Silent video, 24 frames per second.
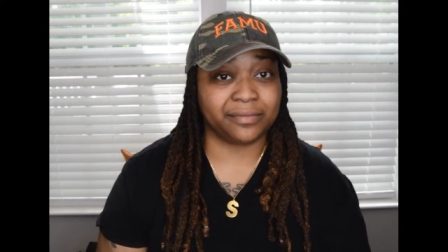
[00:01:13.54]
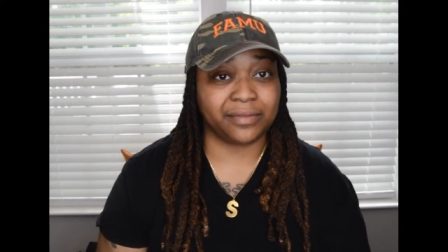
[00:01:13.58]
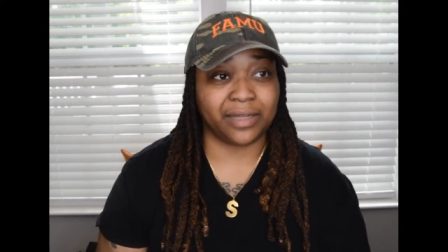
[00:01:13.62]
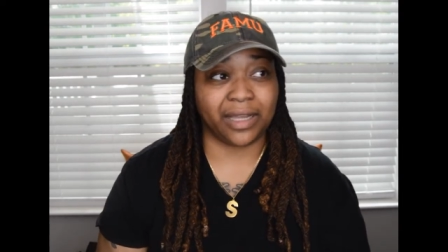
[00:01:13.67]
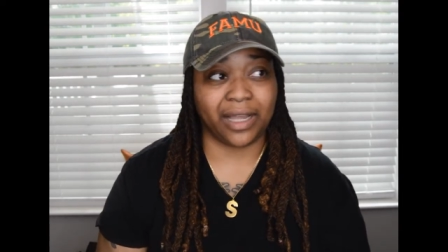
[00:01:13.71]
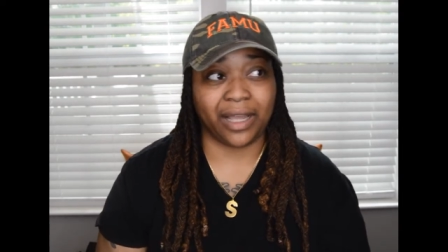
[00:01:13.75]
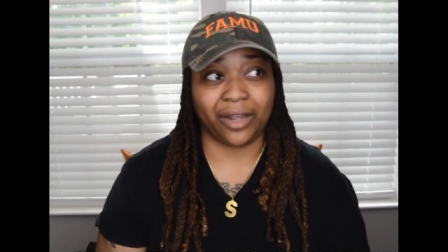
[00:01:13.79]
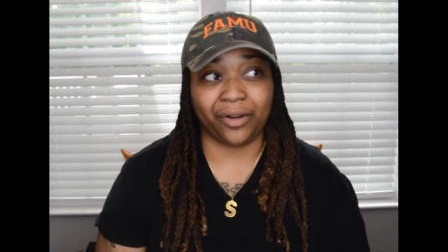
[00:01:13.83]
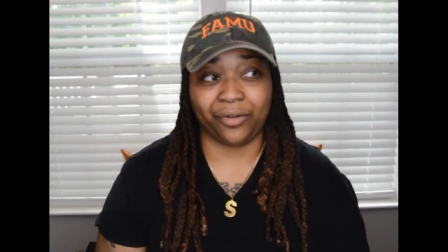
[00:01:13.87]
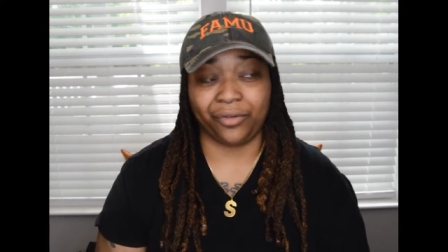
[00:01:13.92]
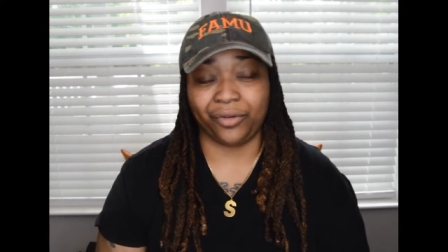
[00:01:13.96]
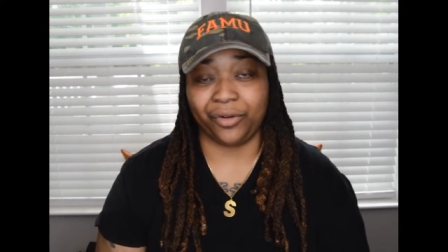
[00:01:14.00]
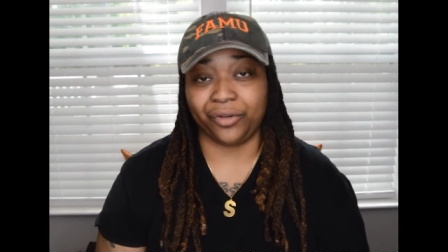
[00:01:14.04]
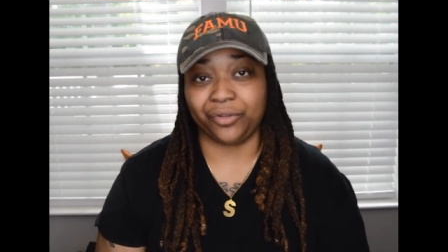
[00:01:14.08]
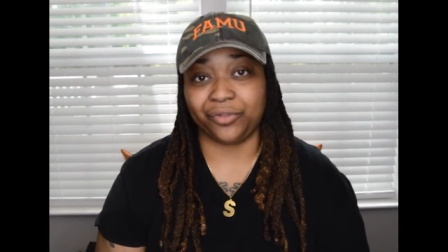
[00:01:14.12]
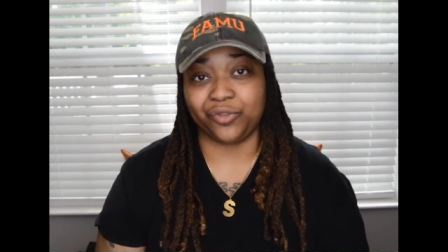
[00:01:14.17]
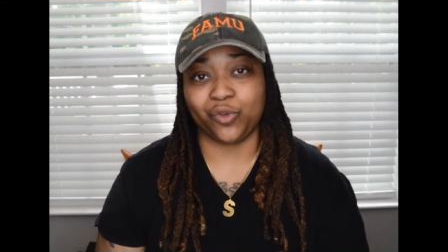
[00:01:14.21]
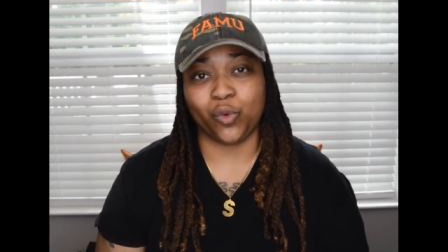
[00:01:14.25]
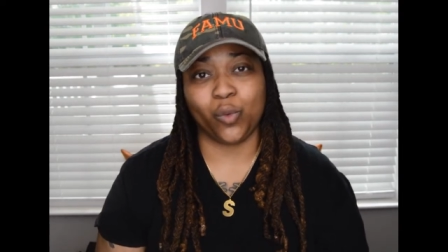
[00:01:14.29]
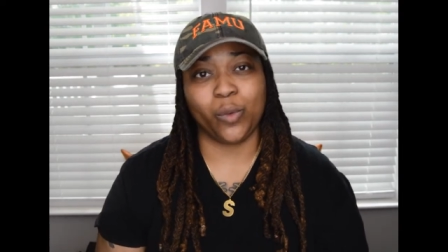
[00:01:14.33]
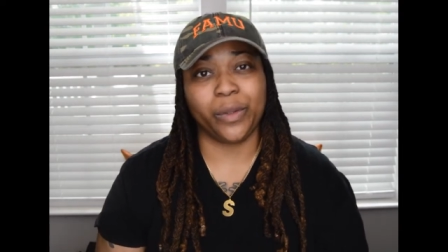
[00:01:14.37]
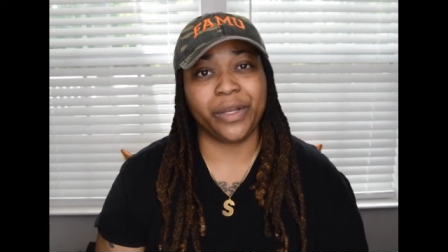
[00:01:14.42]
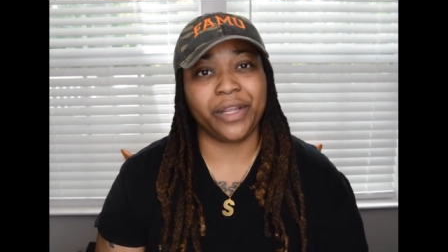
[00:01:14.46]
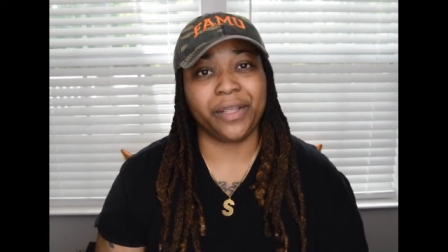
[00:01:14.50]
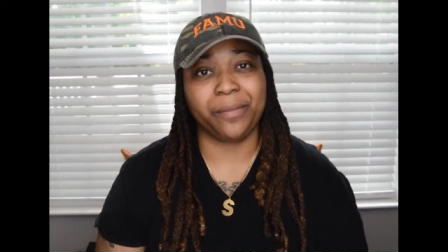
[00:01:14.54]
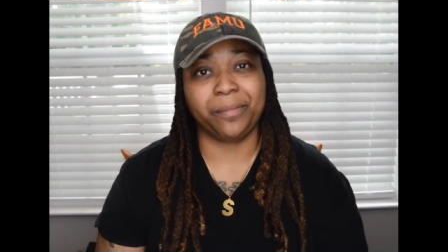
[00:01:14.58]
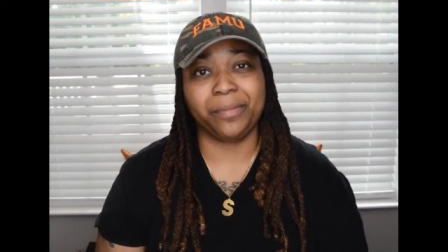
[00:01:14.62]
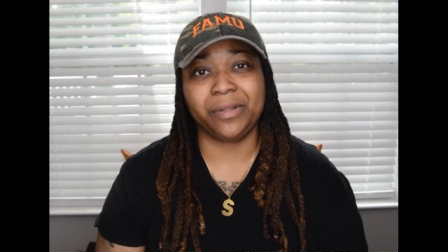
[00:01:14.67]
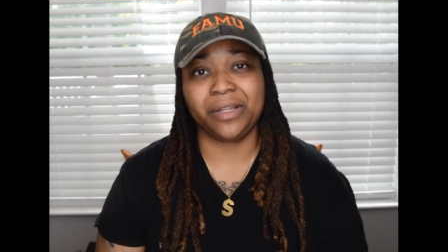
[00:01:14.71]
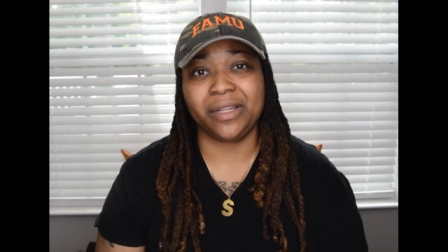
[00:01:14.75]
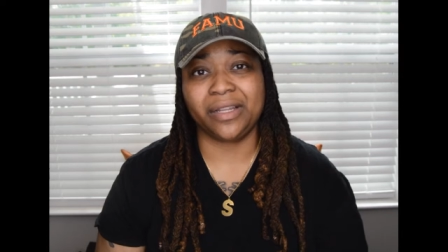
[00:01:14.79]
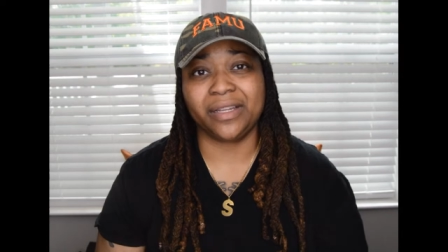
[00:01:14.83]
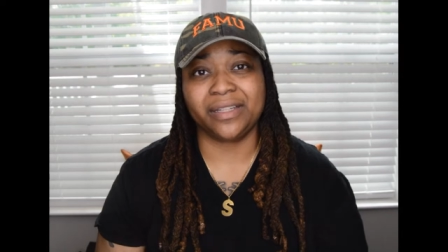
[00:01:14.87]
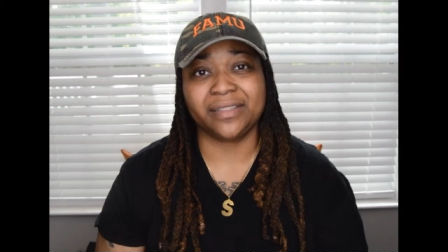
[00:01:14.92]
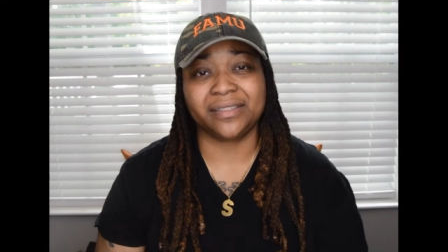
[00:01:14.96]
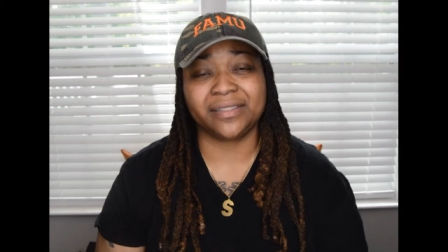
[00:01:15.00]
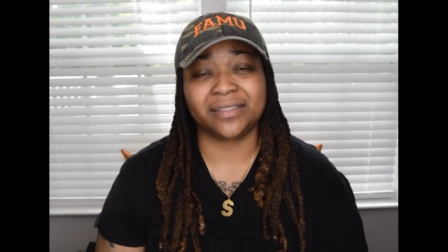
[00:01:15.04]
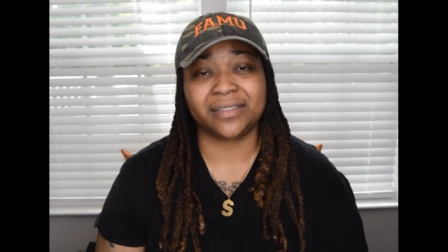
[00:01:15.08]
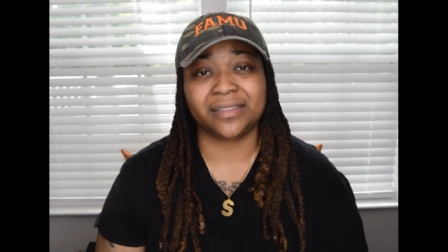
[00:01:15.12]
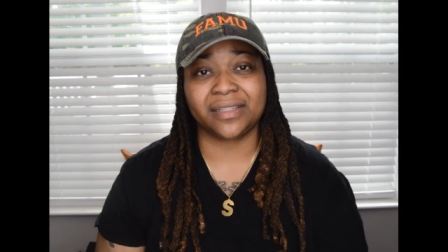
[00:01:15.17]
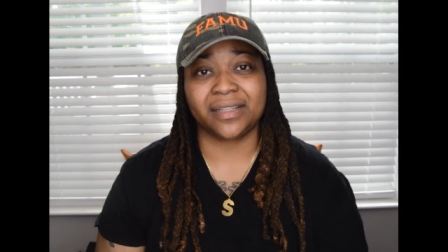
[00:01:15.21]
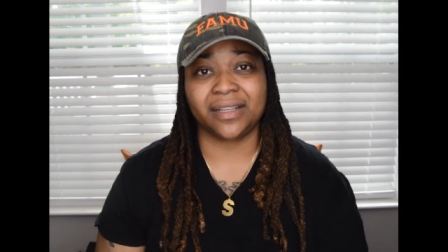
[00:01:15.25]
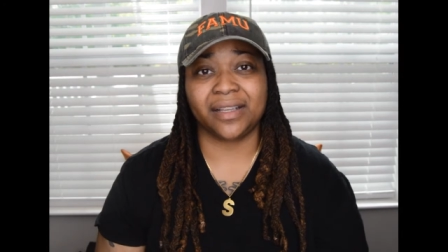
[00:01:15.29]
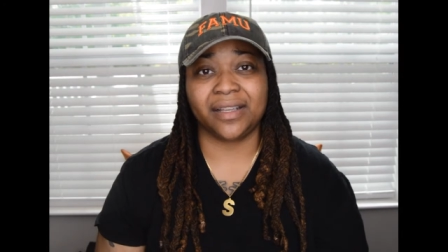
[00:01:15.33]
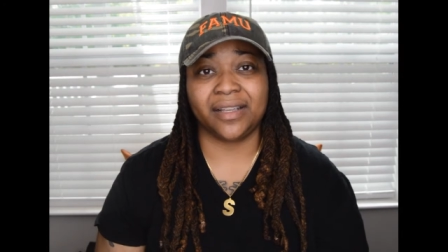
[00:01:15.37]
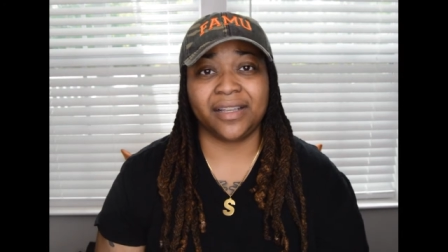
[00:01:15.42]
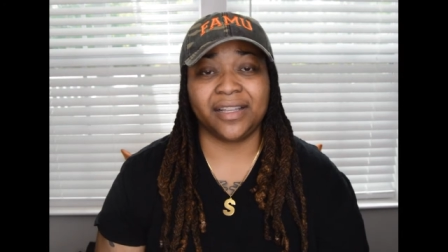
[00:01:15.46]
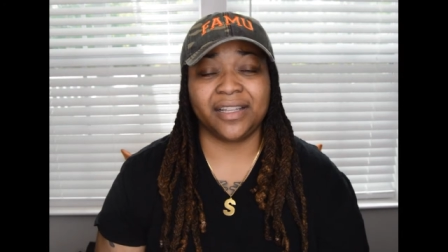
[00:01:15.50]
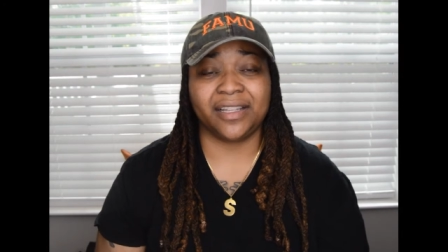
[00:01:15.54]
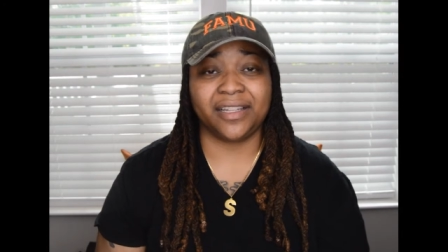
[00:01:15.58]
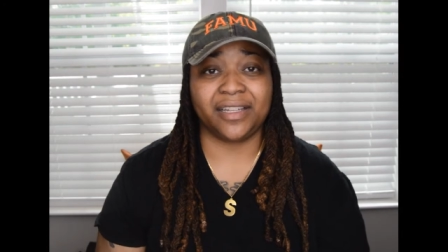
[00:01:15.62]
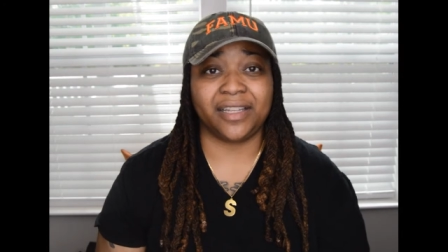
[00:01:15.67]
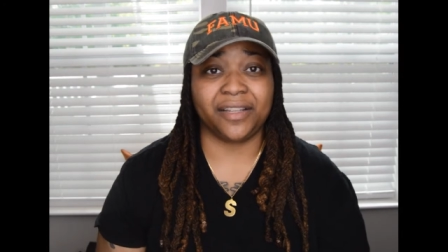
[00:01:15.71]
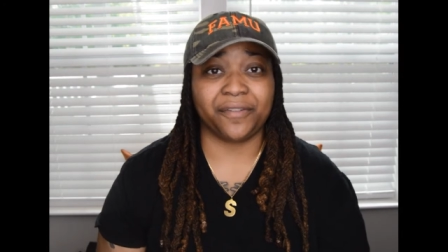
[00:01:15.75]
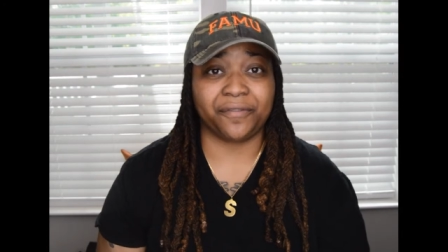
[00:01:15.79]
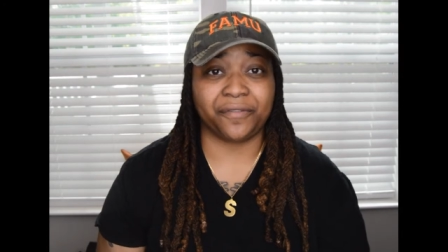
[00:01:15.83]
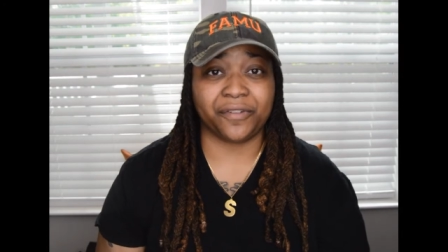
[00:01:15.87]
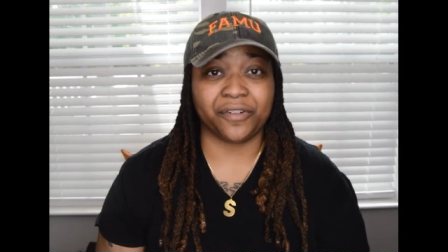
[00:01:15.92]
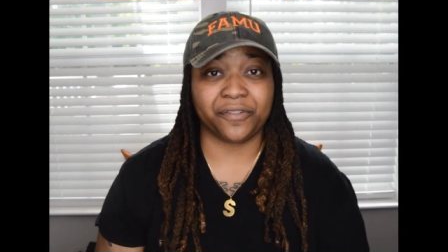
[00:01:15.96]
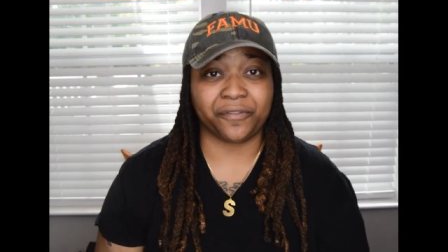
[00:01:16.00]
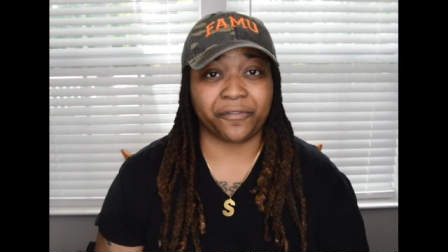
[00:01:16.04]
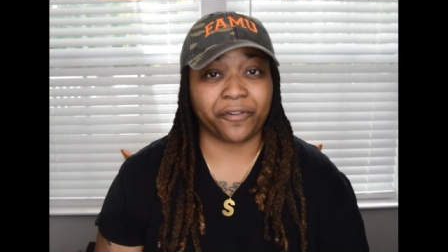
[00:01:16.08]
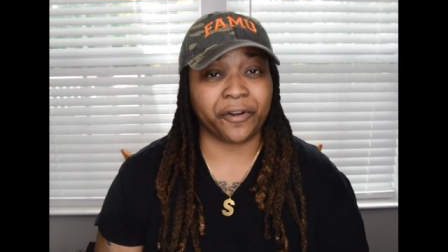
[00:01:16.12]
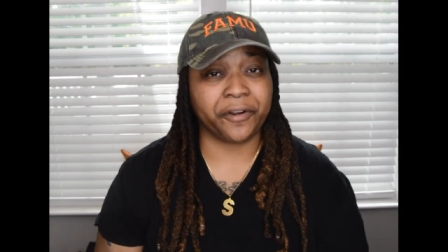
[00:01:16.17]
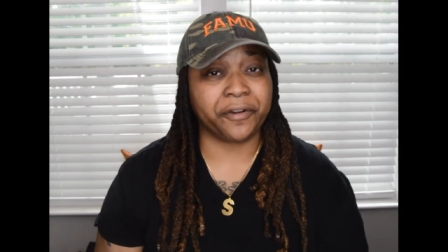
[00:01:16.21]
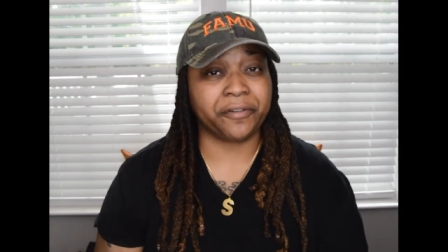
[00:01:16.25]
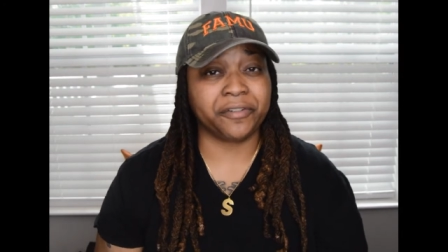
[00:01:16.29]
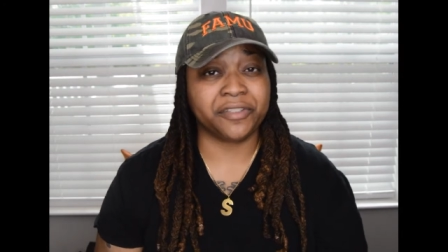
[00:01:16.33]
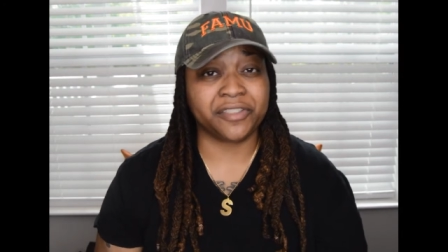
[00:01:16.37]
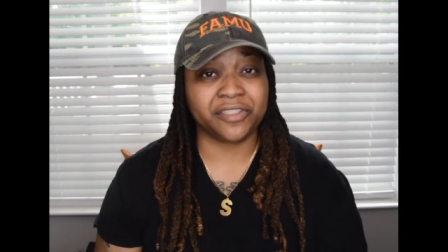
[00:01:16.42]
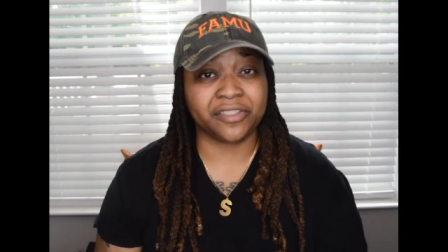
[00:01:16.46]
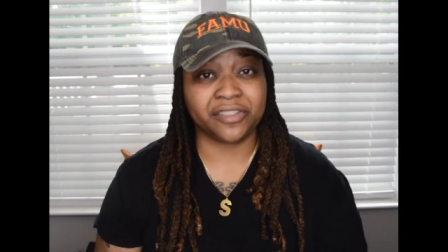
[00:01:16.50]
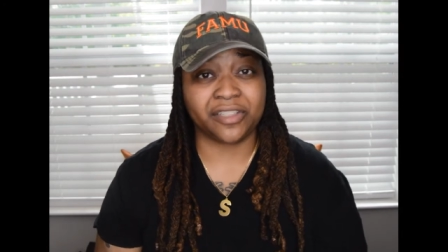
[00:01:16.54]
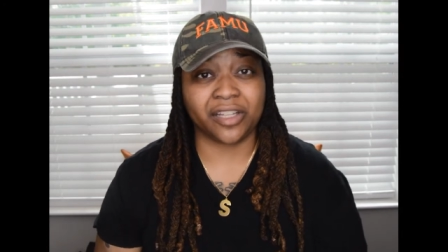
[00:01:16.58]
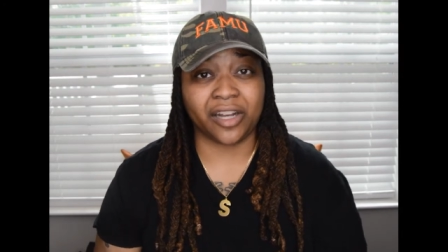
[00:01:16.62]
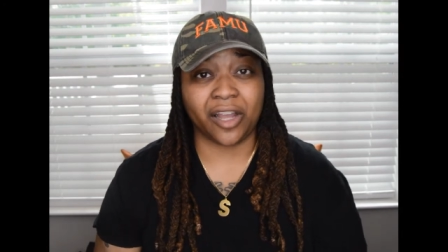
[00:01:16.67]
20 plus different fragrances